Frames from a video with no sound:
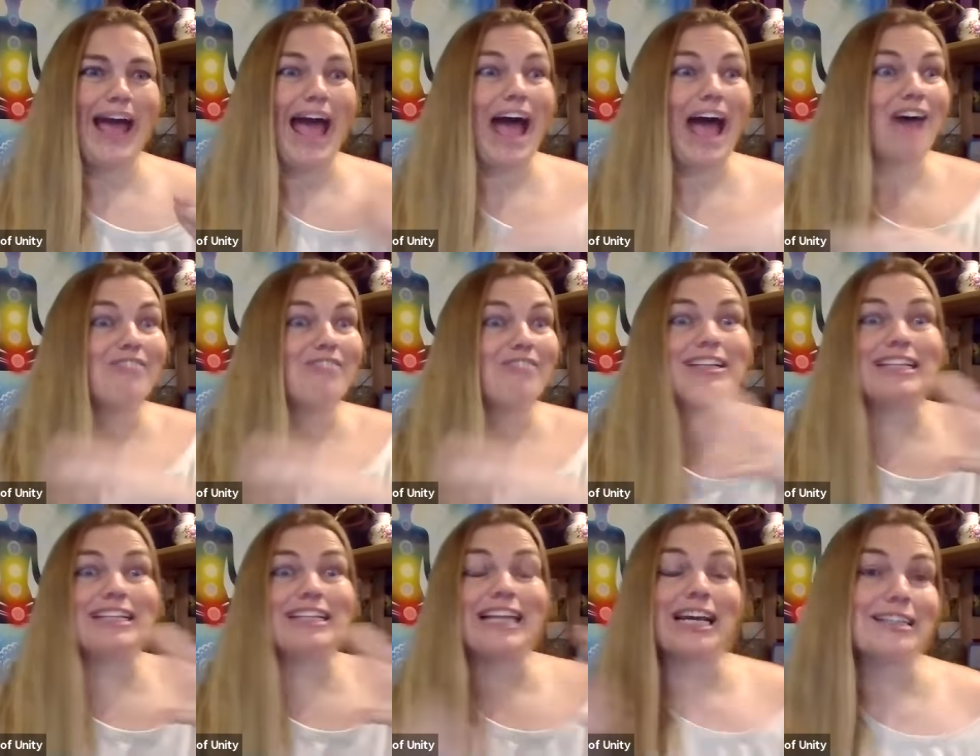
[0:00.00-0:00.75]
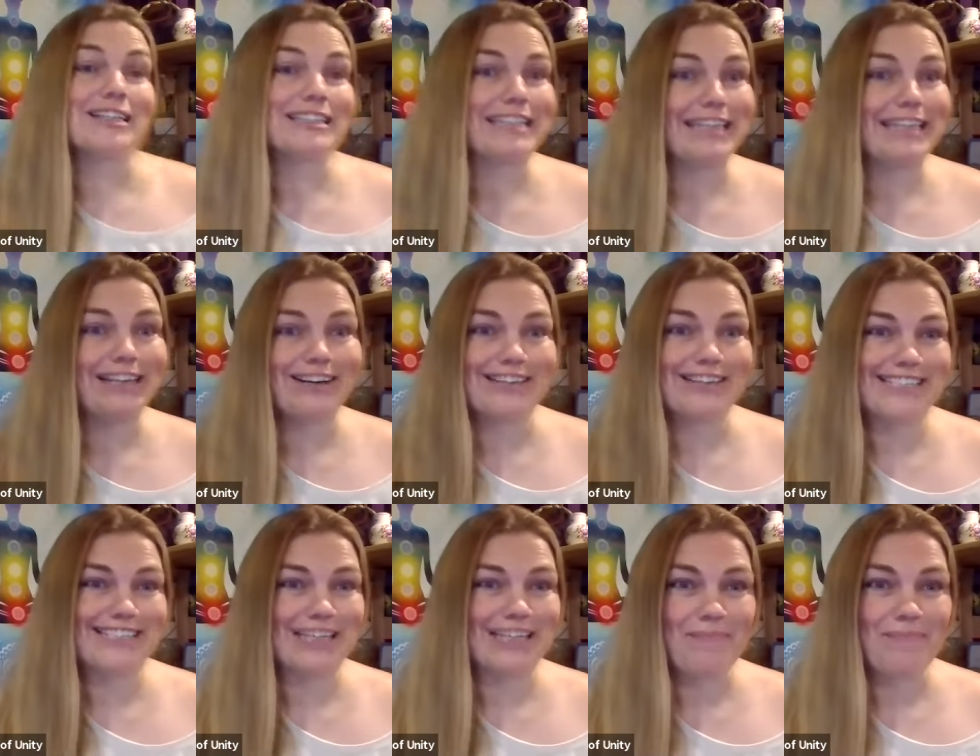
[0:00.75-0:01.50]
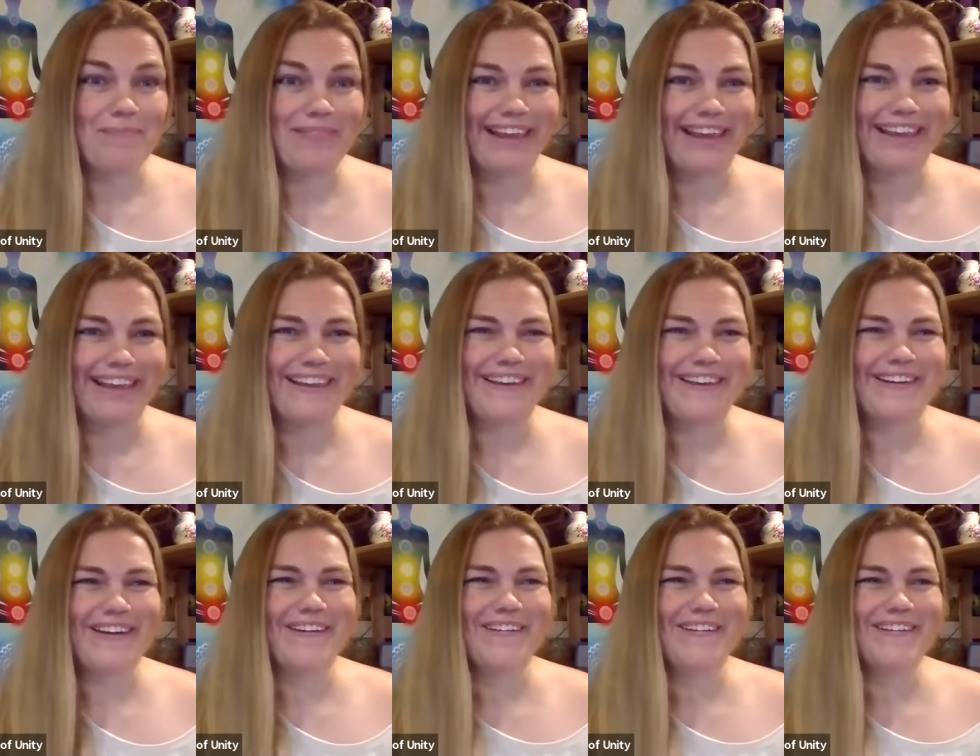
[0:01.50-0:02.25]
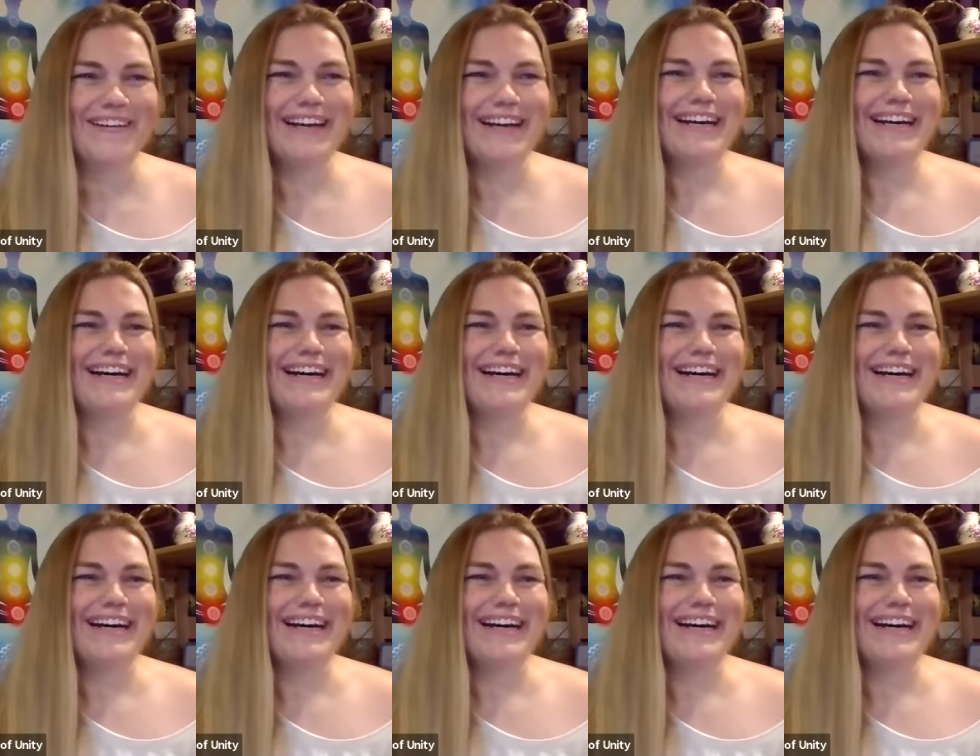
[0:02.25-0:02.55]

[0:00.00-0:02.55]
have clarity on something, you know.